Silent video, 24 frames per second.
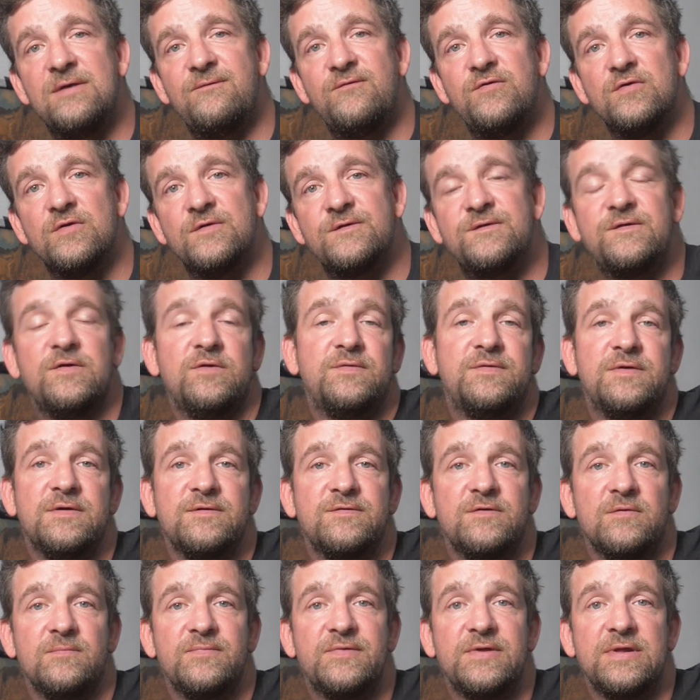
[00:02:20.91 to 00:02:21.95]
if you're
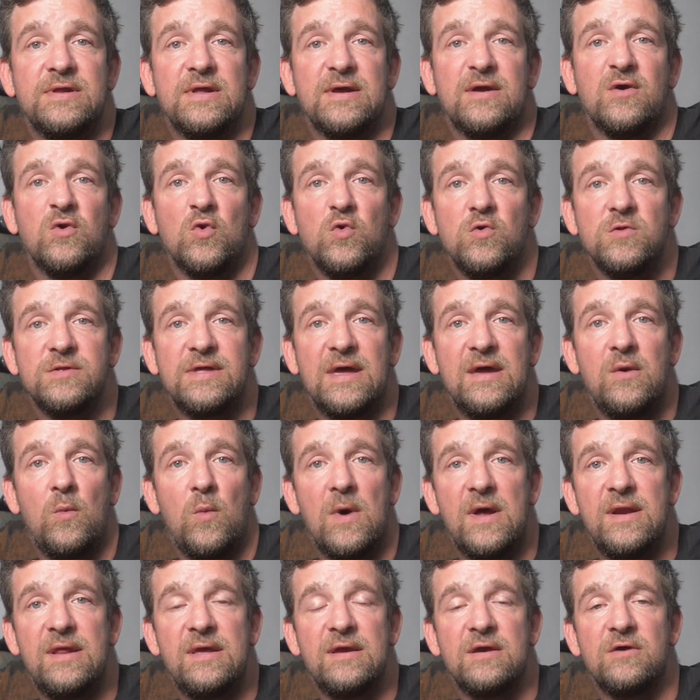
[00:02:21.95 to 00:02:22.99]
shooting something like an all-day
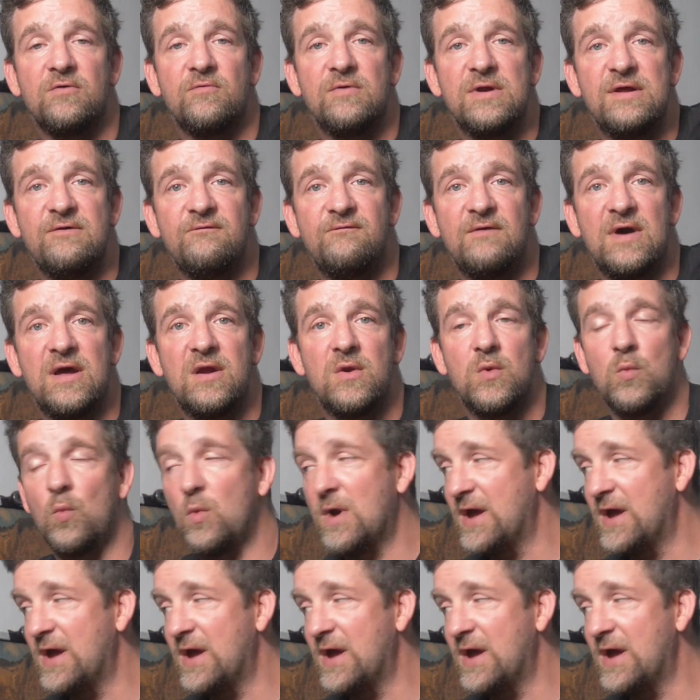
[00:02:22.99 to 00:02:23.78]
wedding or an event